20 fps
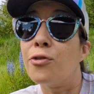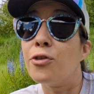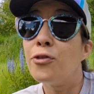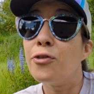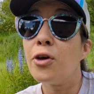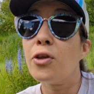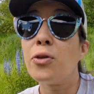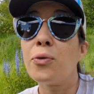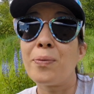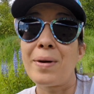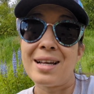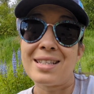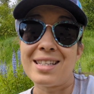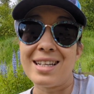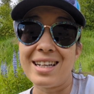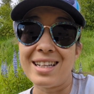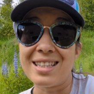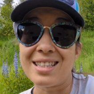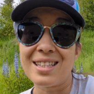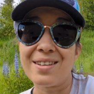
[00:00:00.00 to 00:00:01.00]
if you feel the
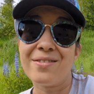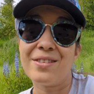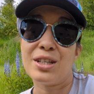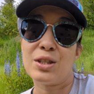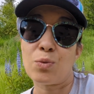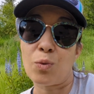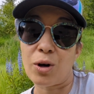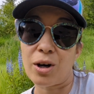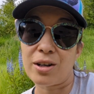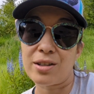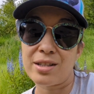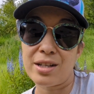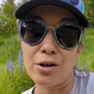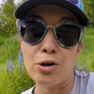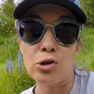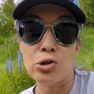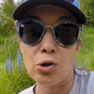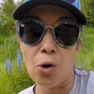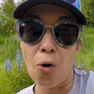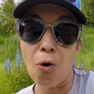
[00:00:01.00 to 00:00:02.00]
resonance of these words in
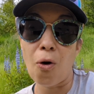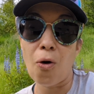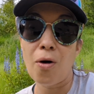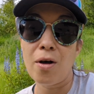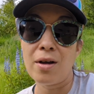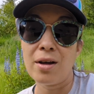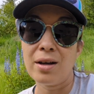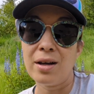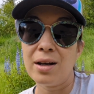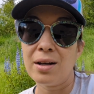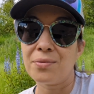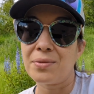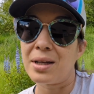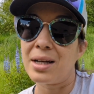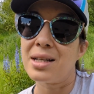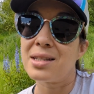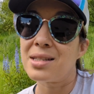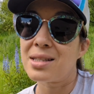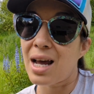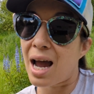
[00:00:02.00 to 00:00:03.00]
your soul,
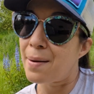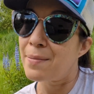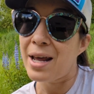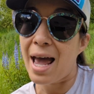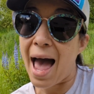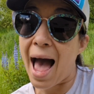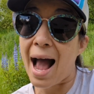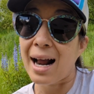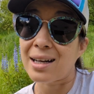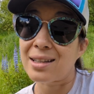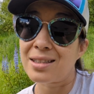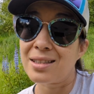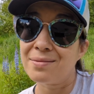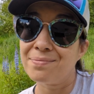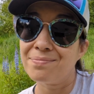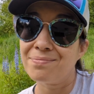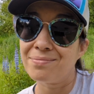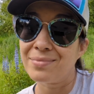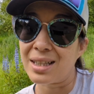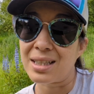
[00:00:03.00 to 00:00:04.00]
then it's time to act.
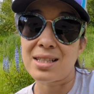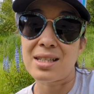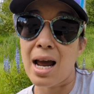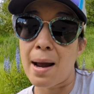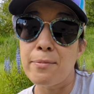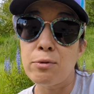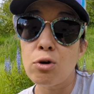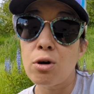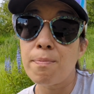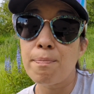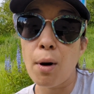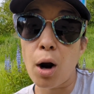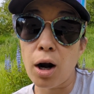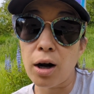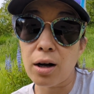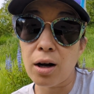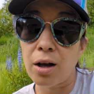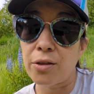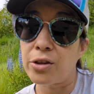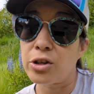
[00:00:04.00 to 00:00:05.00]
It's time to
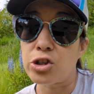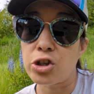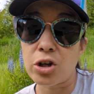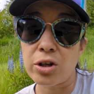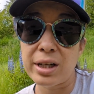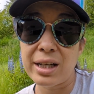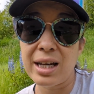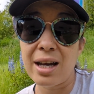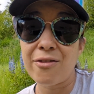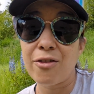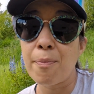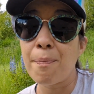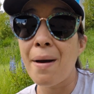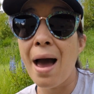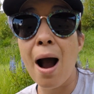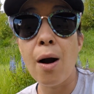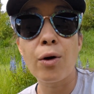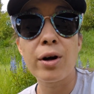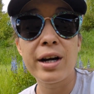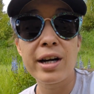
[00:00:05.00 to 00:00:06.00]
embark on the journey of
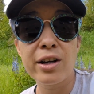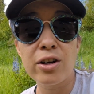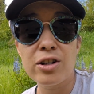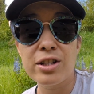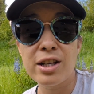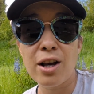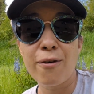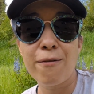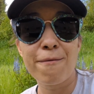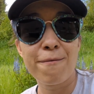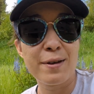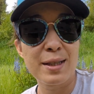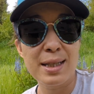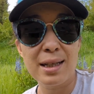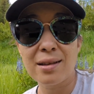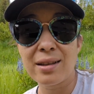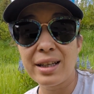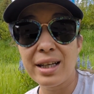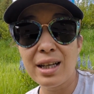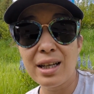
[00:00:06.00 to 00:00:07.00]
empowering yourself
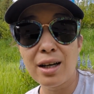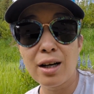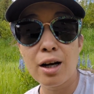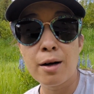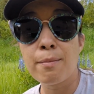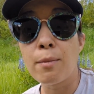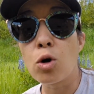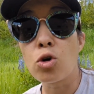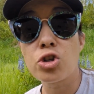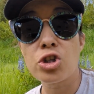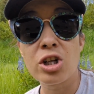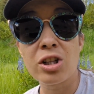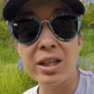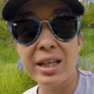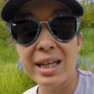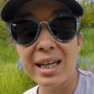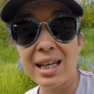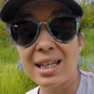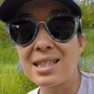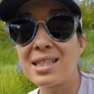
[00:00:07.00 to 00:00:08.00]
physically,
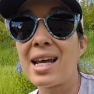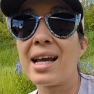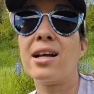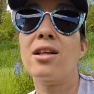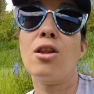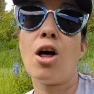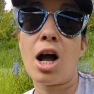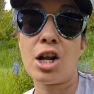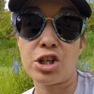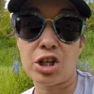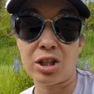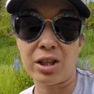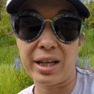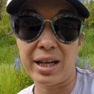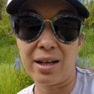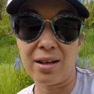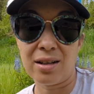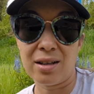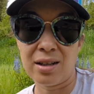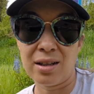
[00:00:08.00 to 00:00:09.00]
emotionally, and psychologically.